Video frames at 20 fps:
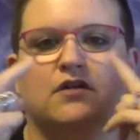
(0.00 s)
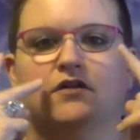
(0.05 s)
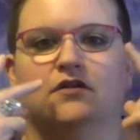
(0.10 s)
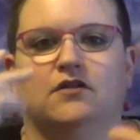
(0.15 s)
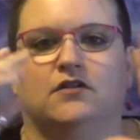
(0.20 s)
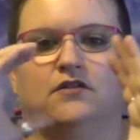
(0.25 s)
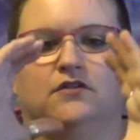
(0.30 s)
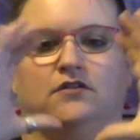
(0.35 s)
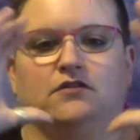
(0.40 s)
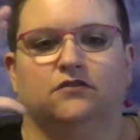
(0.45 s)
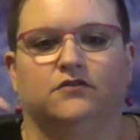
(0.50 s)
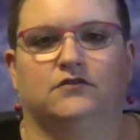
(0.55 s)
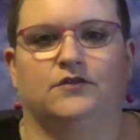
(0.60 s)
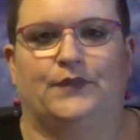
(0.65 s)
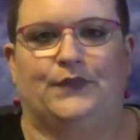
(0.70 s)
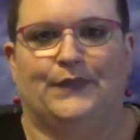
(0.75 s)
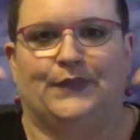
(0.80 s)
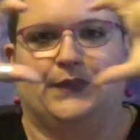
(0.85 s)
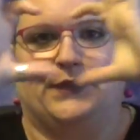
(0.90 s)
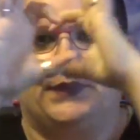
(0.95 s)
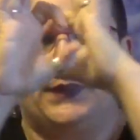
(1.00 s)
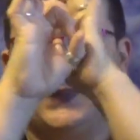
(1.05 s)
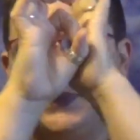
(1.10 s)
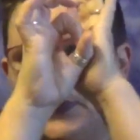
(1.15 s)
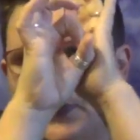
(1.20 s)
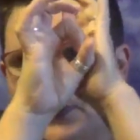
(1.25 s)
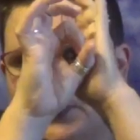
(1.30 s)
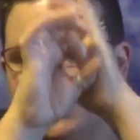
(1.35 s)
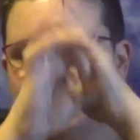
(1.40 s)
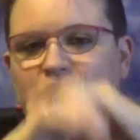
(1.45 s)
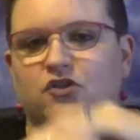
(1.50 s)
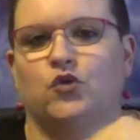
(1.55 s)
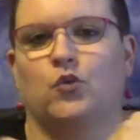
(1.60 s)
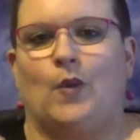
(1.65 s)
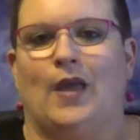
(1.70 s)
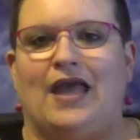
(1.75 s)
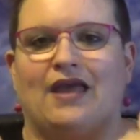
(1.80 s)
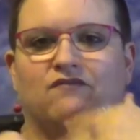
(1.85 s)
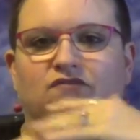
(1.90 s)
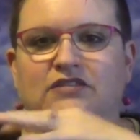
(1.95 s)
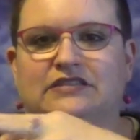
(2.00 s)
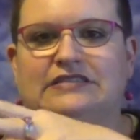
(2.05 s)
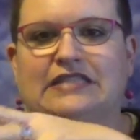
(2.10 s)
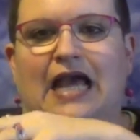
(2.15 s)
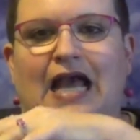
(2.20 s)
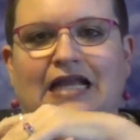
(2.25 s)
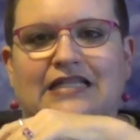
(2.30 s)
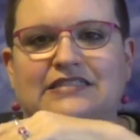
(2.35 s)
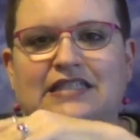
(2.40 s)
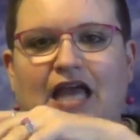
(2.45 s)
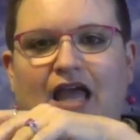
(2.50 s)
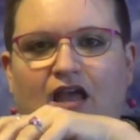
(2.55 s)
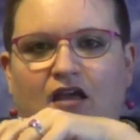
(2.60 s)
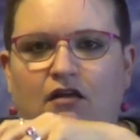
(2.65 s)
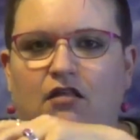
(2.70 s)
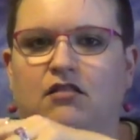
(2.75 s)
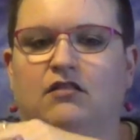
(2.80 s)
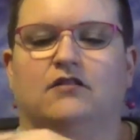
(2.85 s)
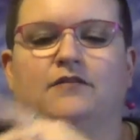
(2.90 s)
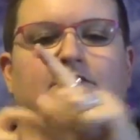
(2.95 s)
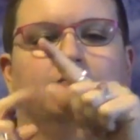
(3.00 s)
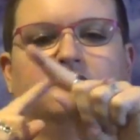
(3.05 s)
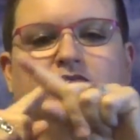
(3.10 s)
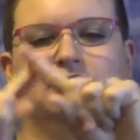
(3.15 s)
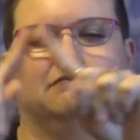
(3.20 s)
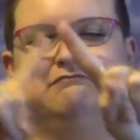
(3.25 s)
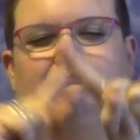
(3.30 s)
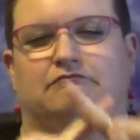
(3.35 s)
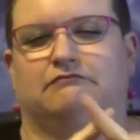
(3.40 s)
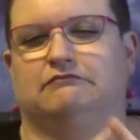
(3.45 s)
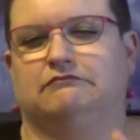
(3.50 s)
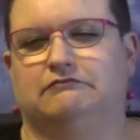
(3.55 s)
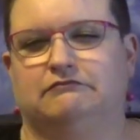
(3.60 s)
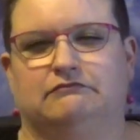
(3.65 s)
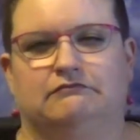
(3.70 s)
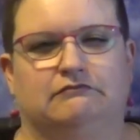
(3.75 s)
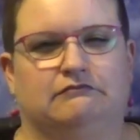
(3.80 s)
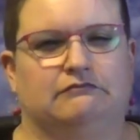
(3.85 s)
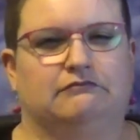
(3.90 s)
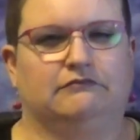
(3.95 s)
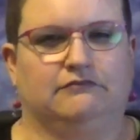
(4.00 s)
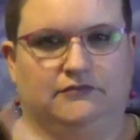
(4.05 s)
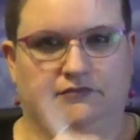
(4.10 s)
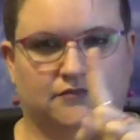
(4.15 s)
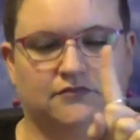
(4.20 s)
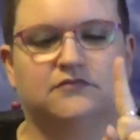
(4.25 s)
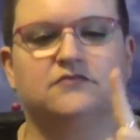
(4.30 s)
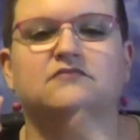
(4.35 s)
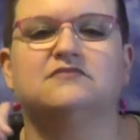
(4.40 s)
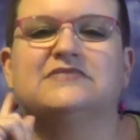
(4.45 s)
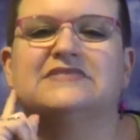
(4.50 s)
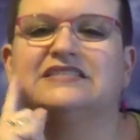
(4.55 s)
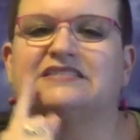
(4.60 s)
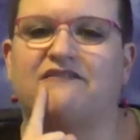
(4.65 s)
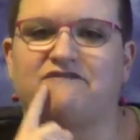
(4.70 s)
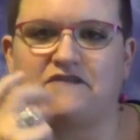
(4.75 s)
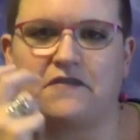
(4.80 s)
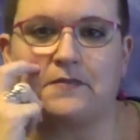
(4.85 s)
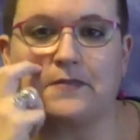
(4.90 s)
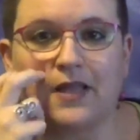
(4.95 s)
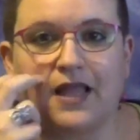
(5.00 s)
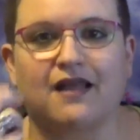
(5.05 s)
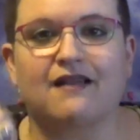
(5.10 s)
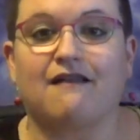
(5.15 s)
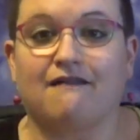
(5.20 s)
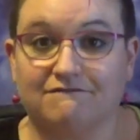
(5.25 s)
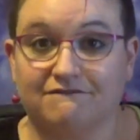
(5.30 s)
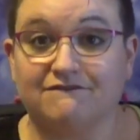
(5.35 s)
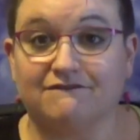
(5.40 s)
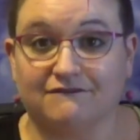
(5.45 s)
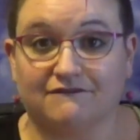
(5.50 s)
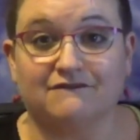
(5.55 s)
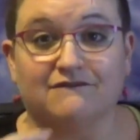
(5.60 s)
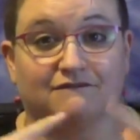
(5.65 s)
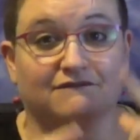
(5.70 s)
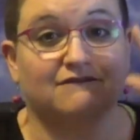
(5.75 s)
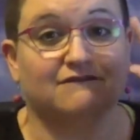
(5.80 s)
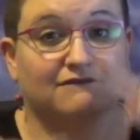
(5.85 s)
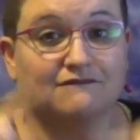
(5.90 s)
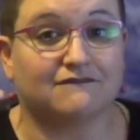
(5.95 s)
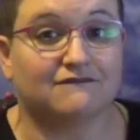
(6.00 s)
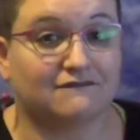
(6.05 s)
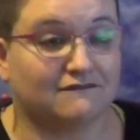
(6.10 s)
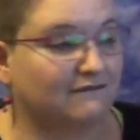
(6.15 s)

That community has, low vision, high vision, but it could also have tactile